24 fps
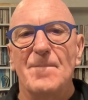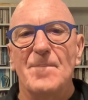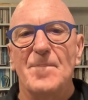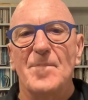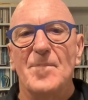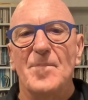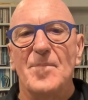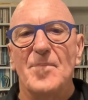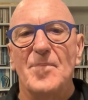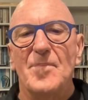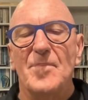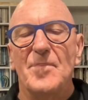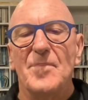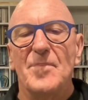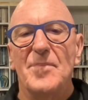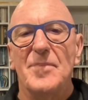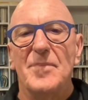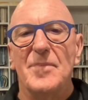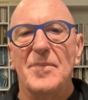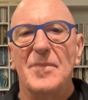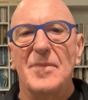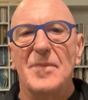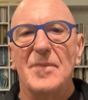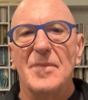
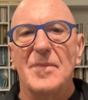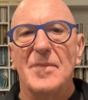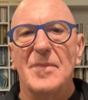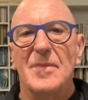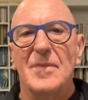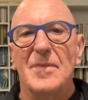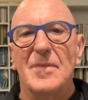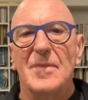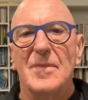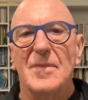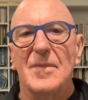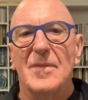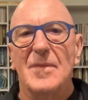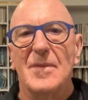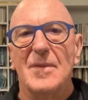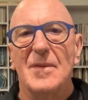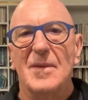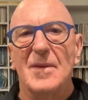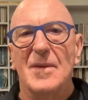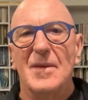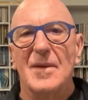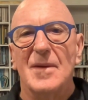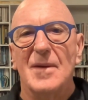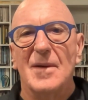
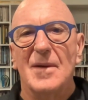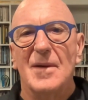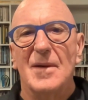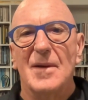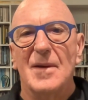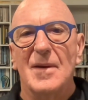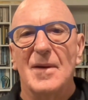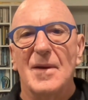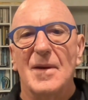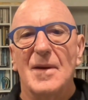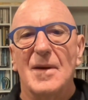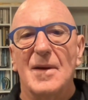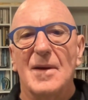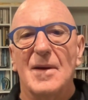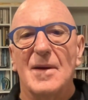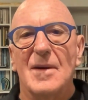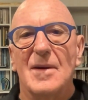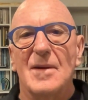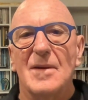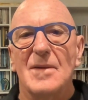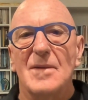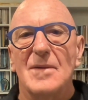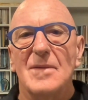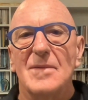
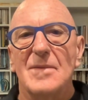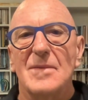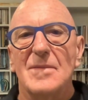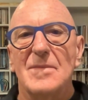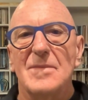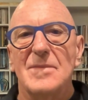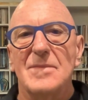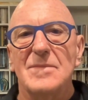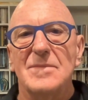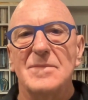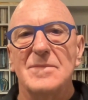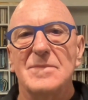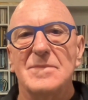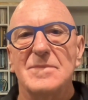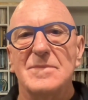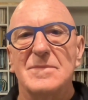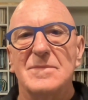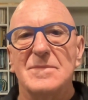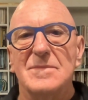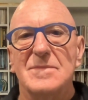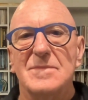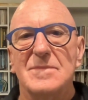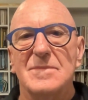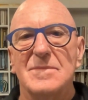
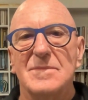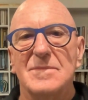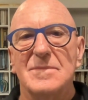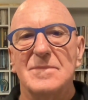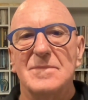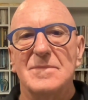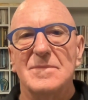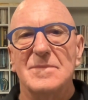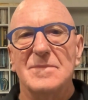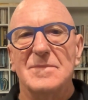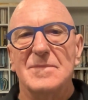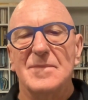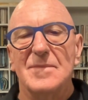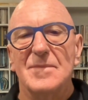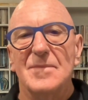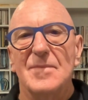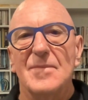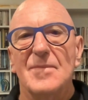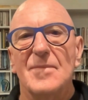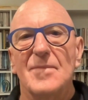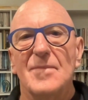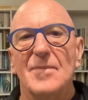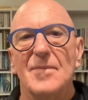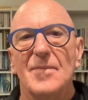
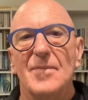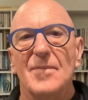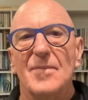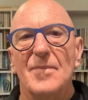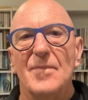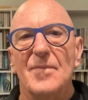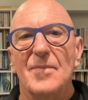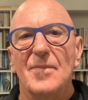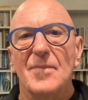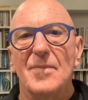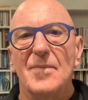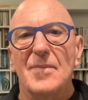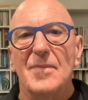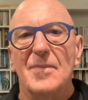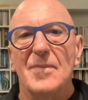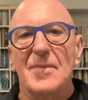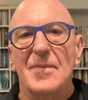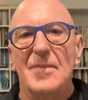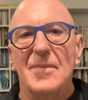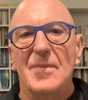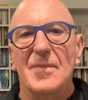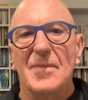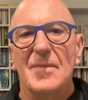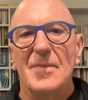
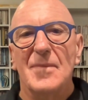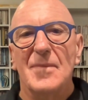(not speaking)